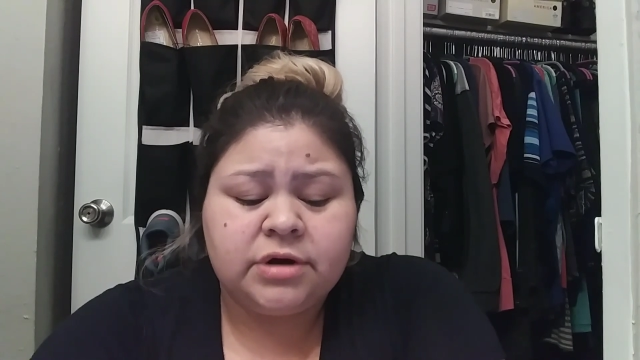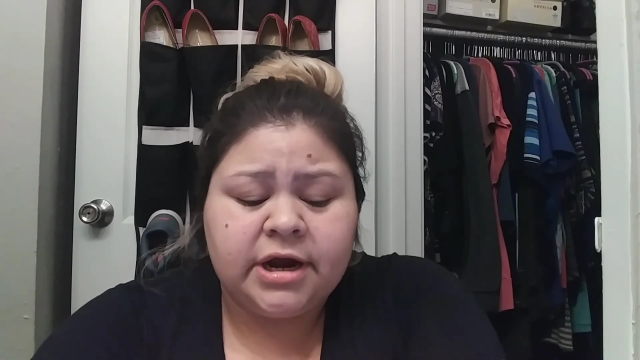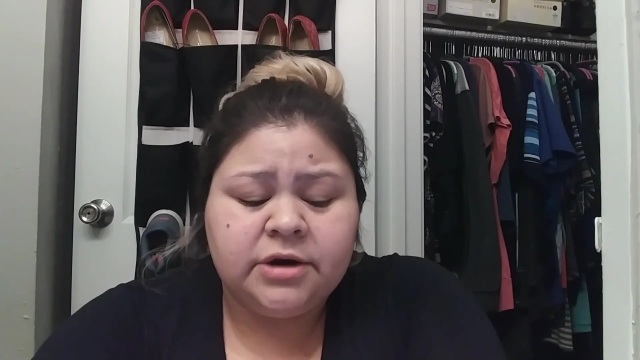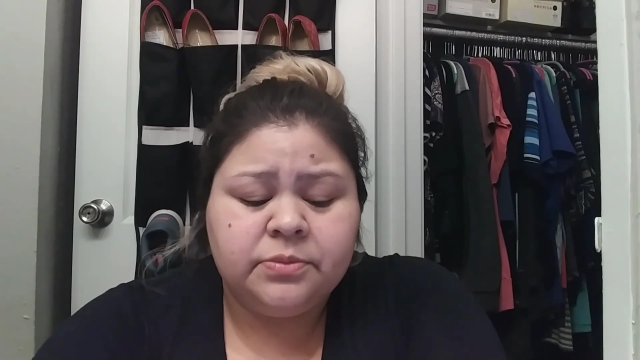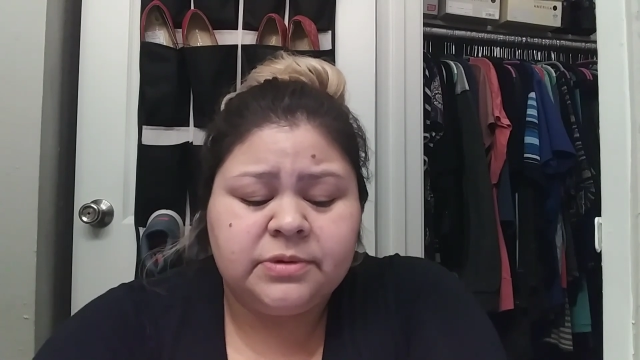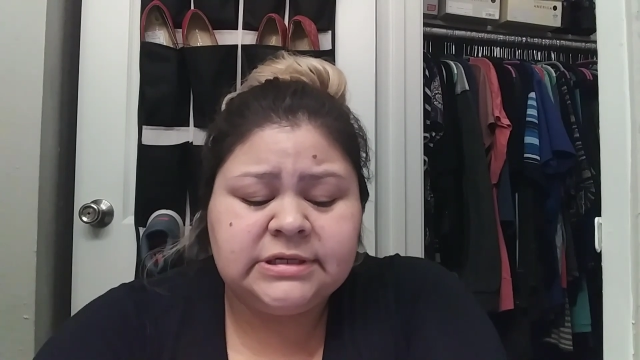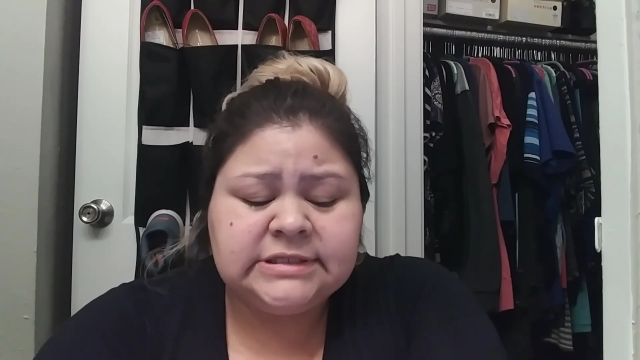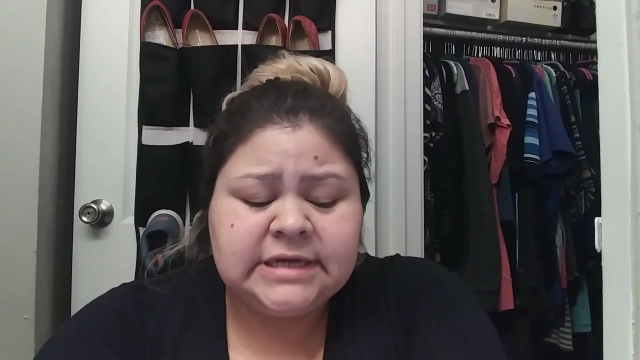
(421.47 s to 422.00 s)

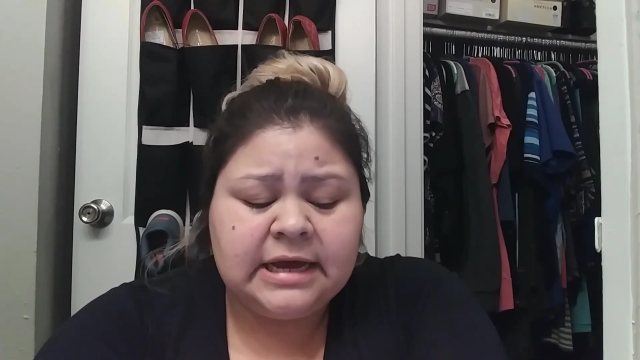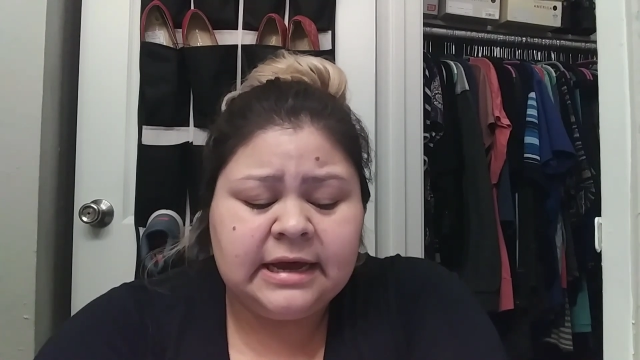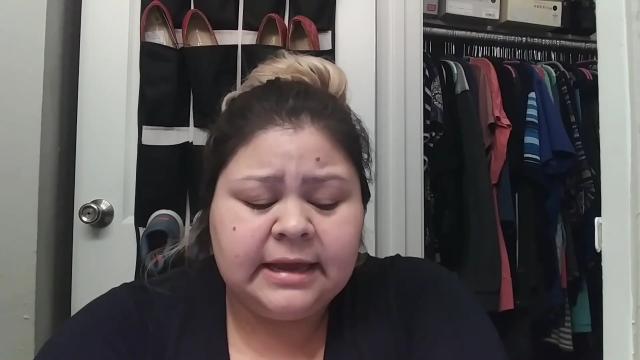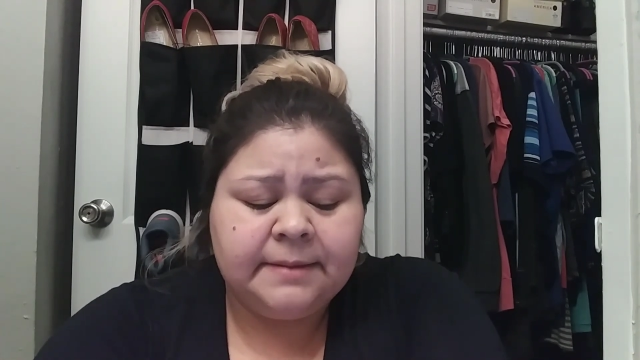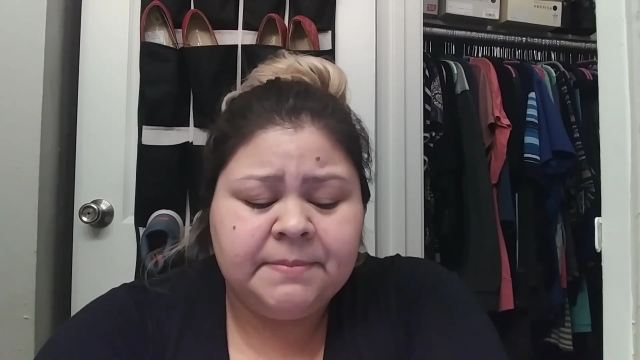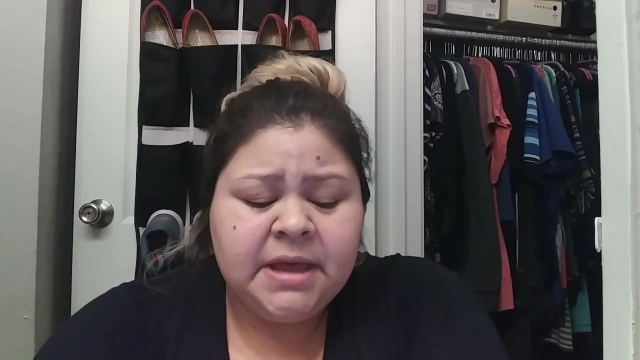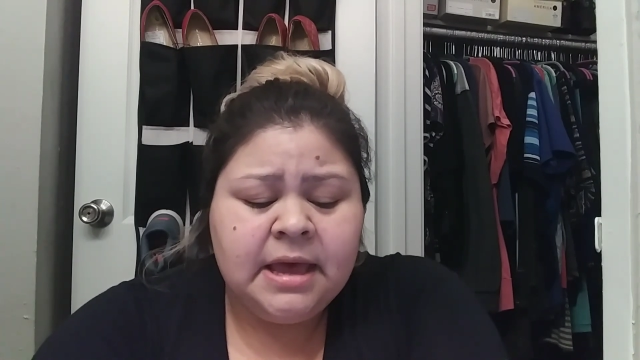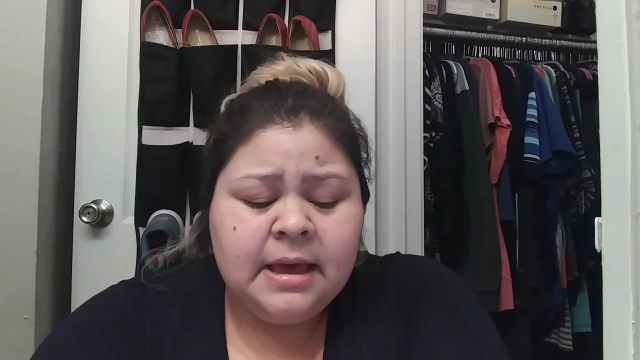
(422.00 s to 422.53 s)
tried one
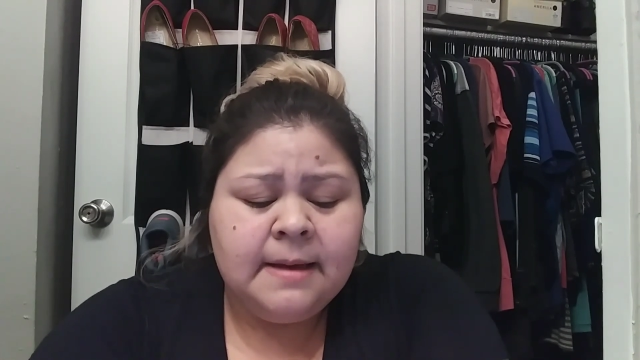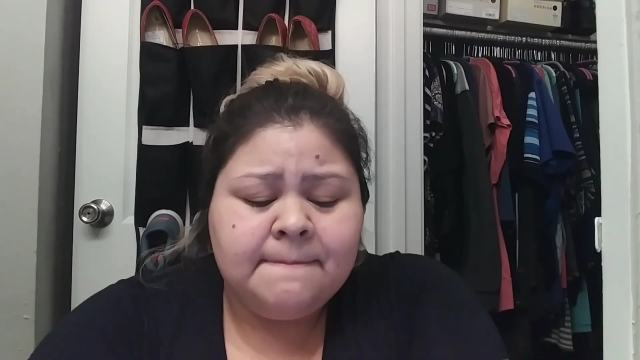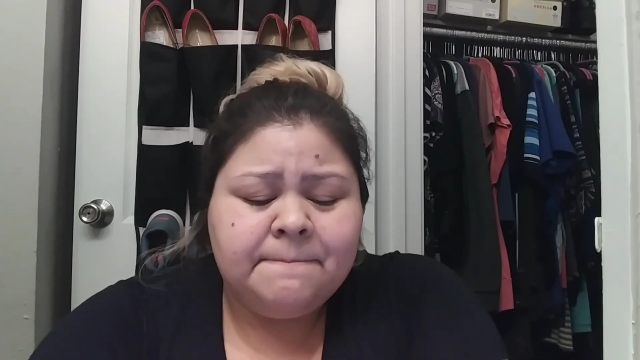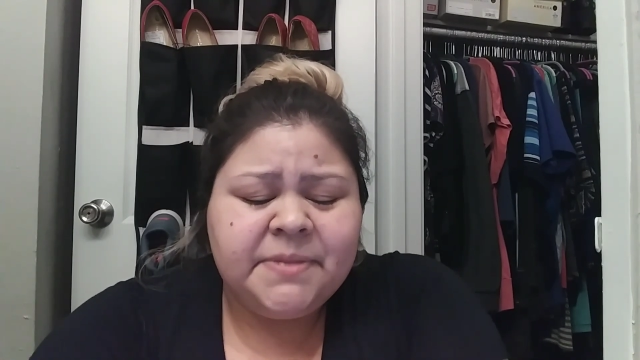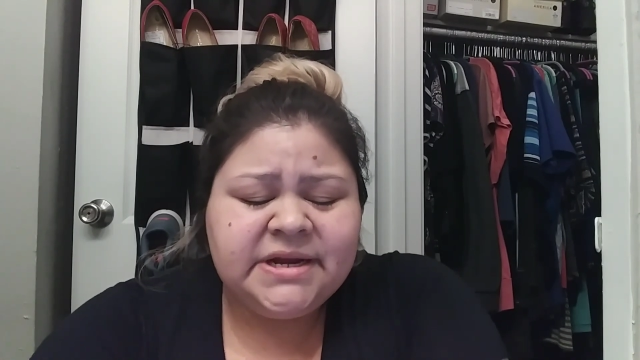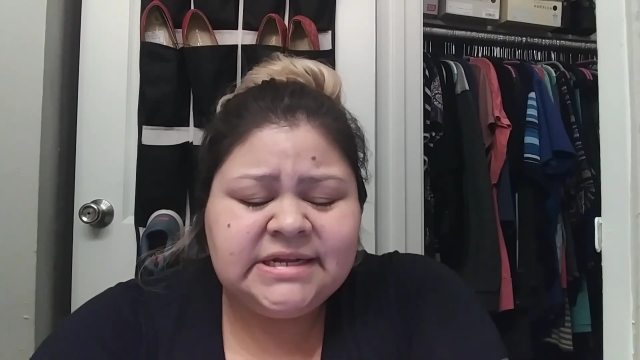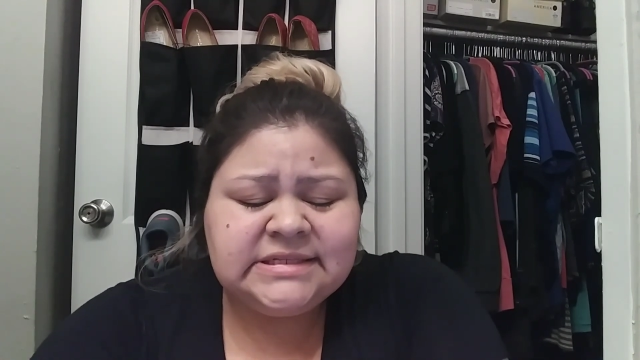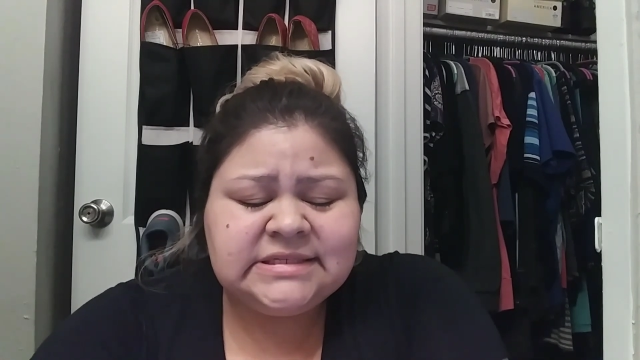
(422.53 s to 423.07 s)
time,
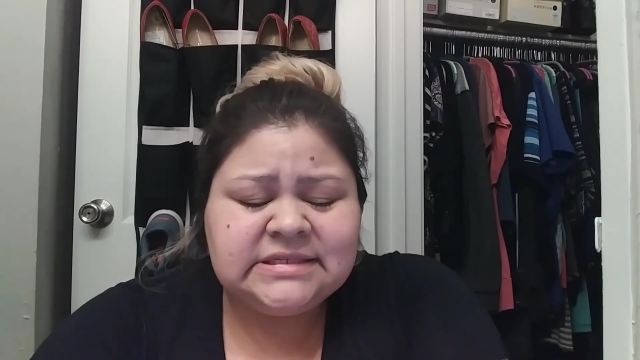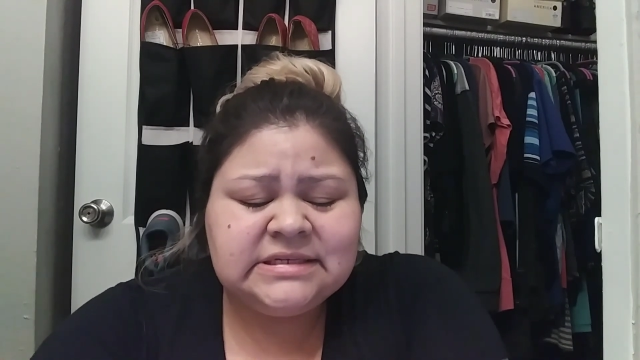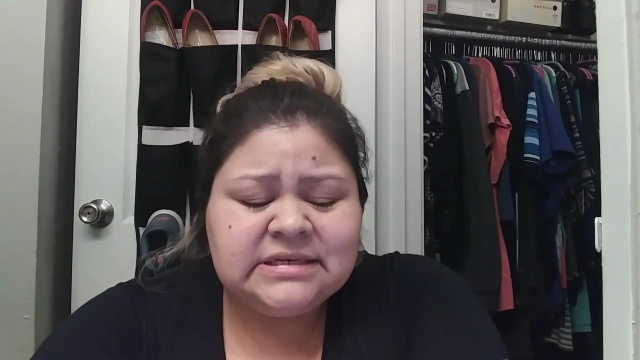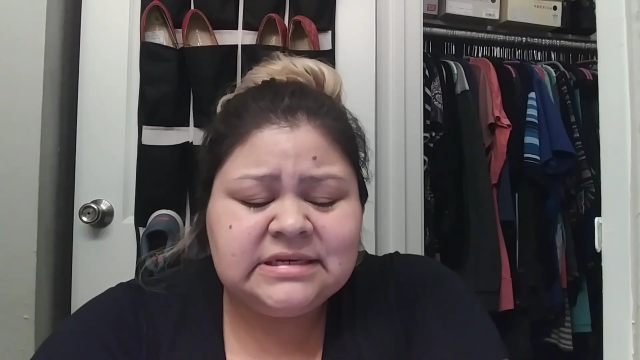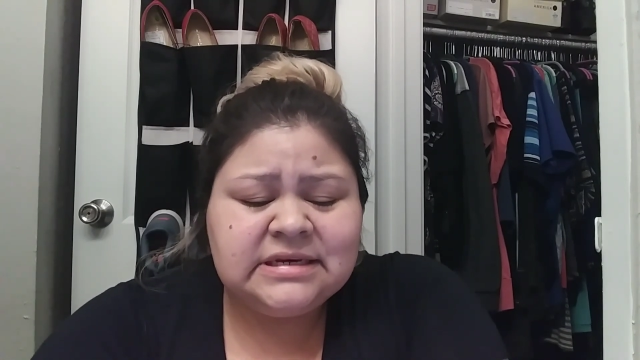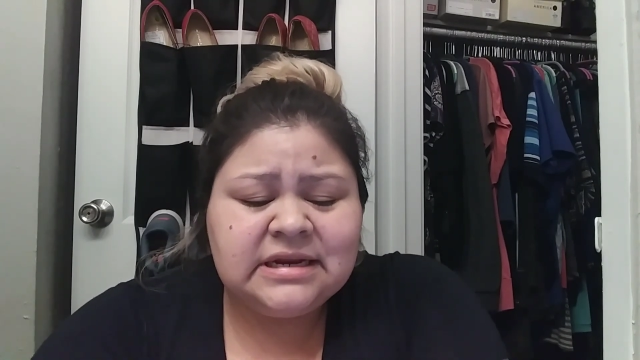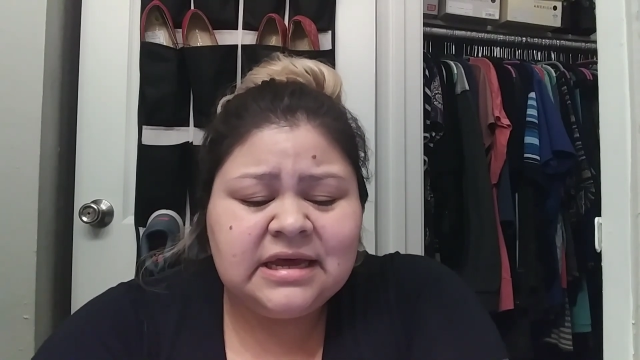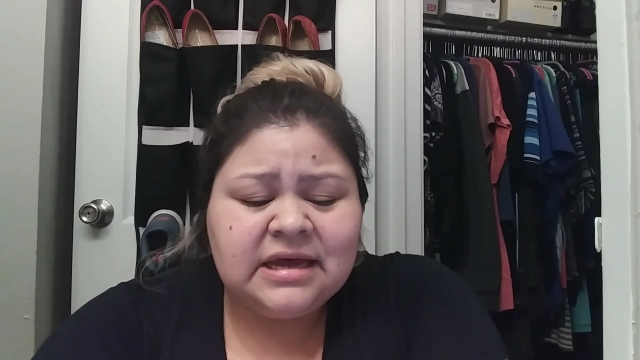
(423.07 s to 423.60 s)
but it's
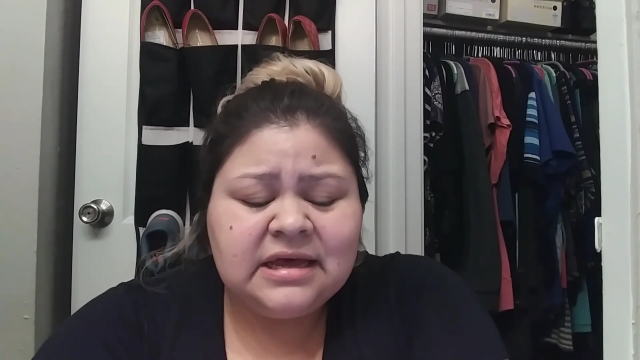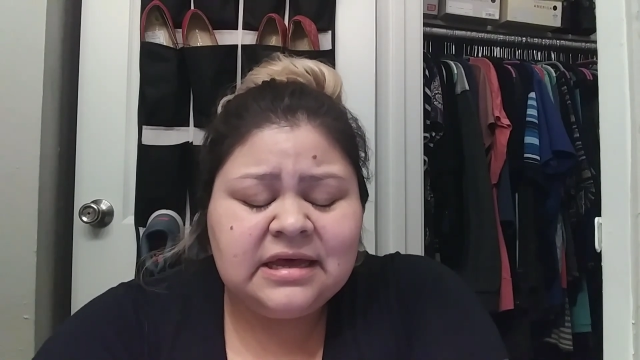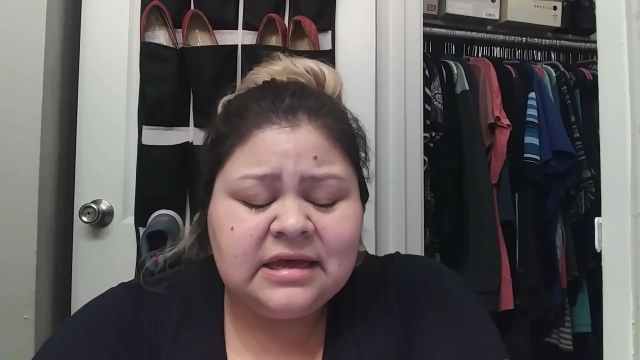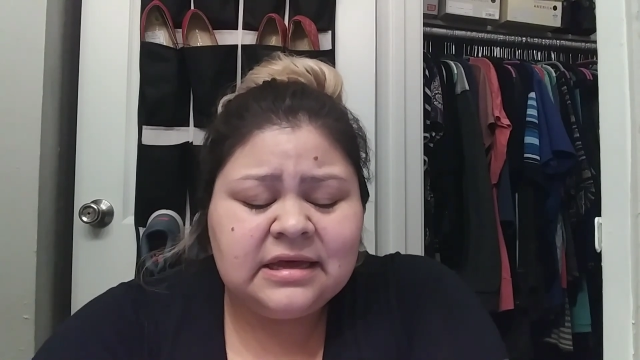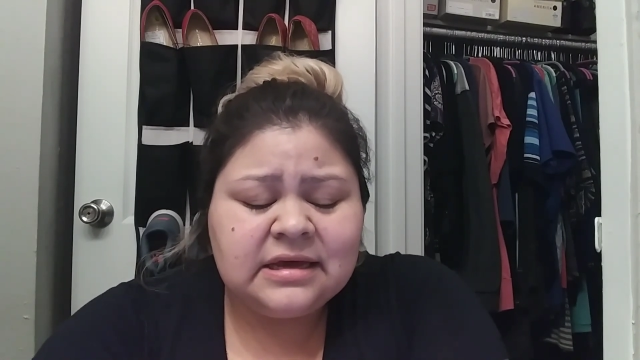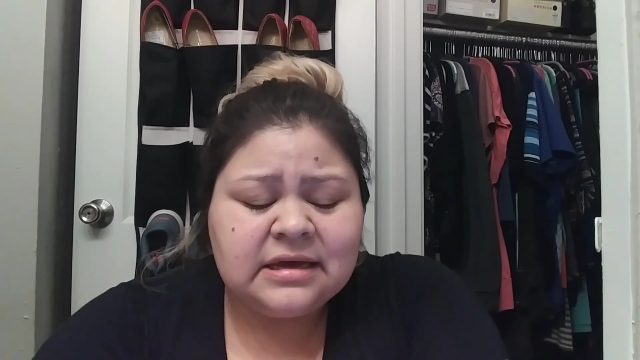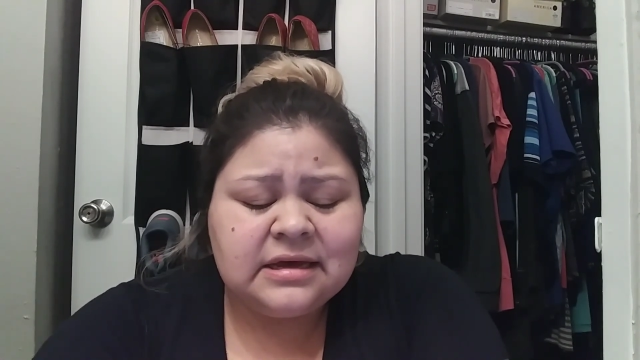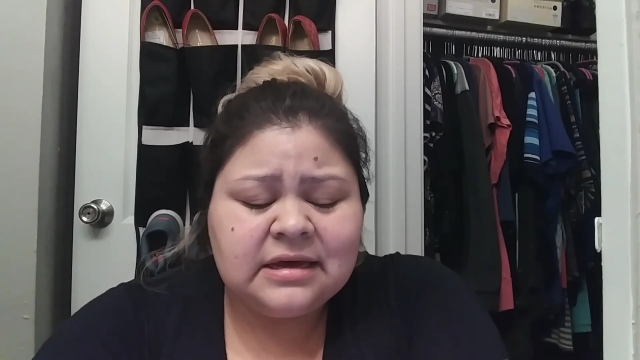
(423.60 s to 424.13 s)

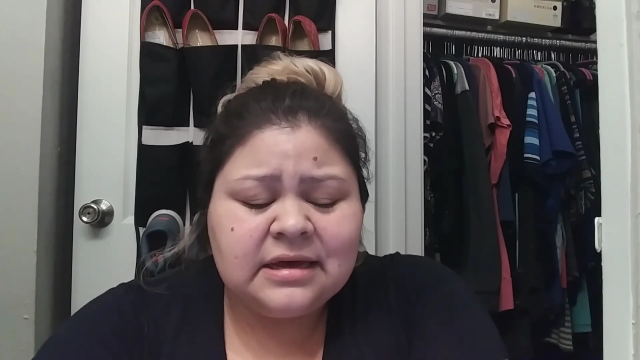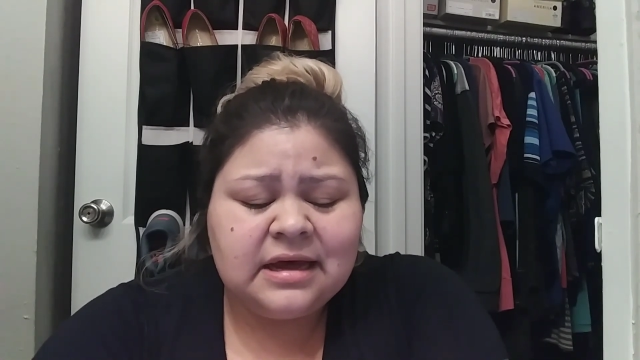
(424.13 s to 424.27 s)
not,